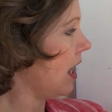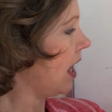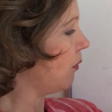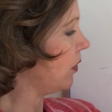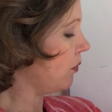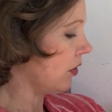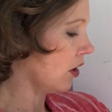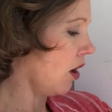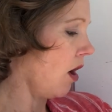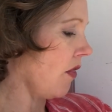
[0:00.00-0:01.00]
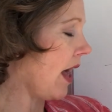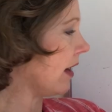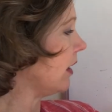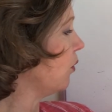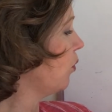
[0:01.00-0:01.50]
And we would call
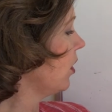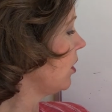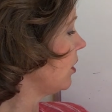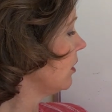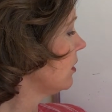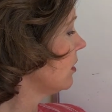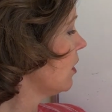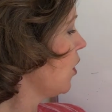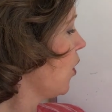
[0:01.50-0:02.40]
that in words